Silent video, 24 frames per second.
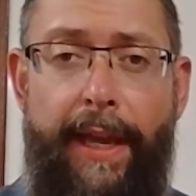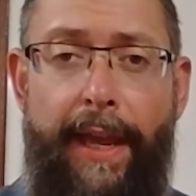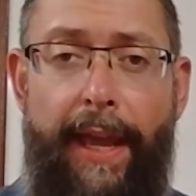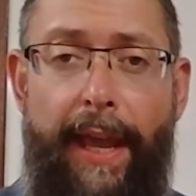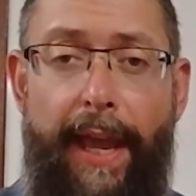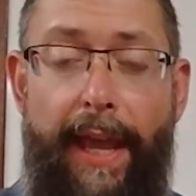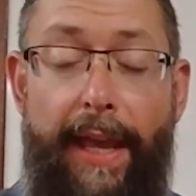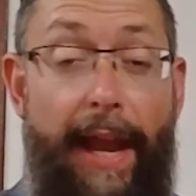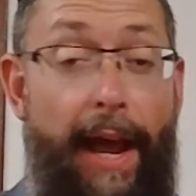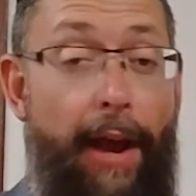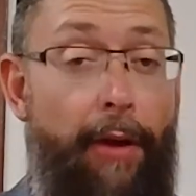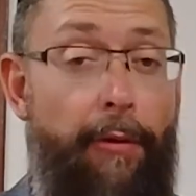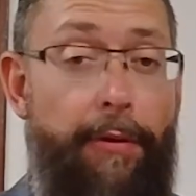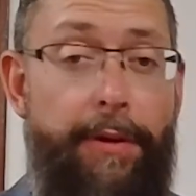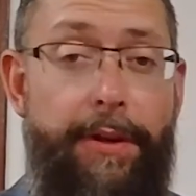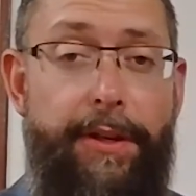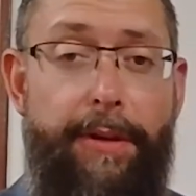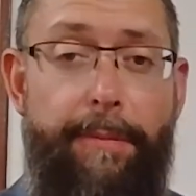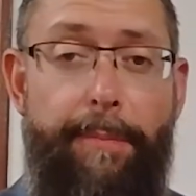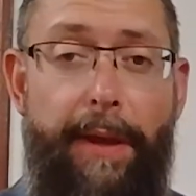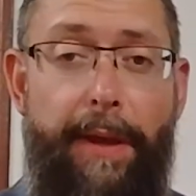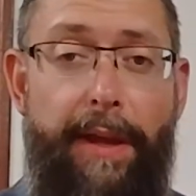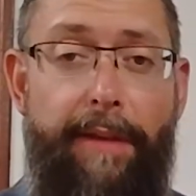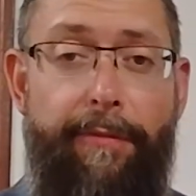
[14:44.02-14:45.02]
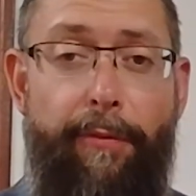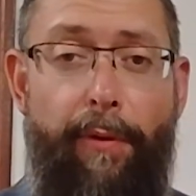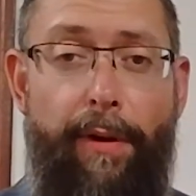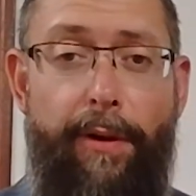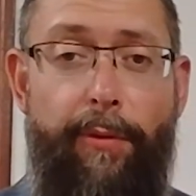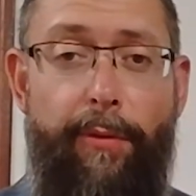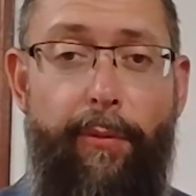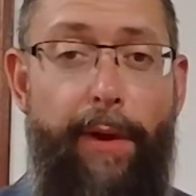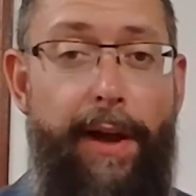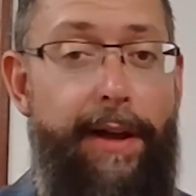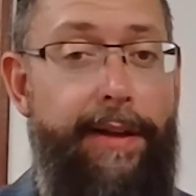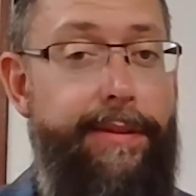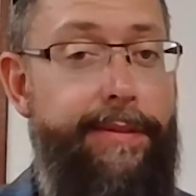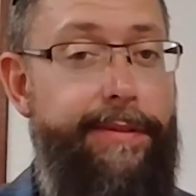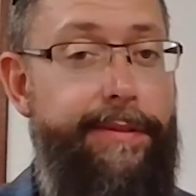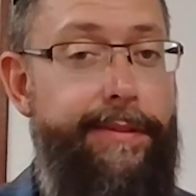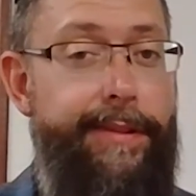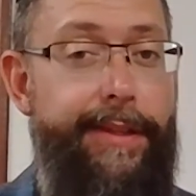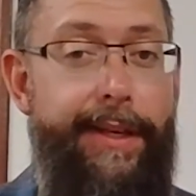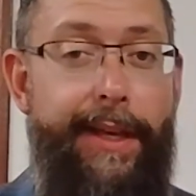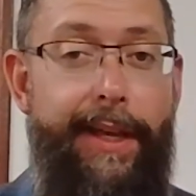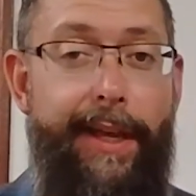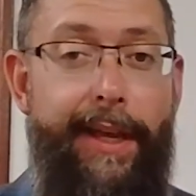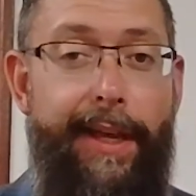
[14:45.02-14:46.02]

And how are you going to pay for it? Well,